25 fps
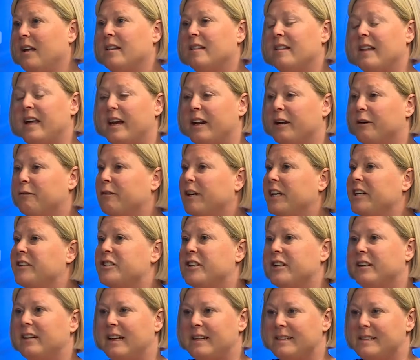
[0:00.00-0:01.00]
the
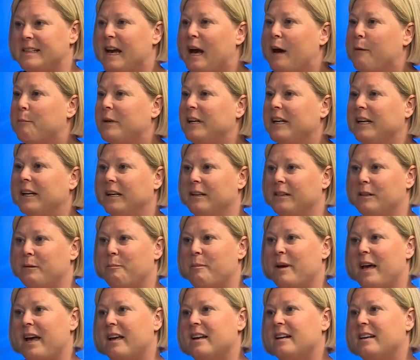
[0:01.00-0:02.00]
aeration that's happening in the
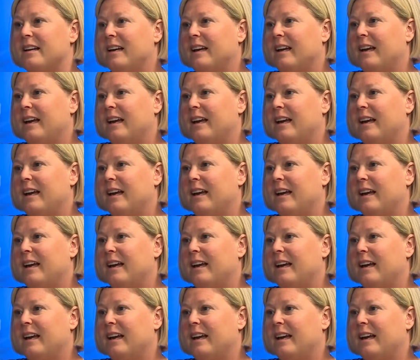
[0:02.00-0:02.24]
bed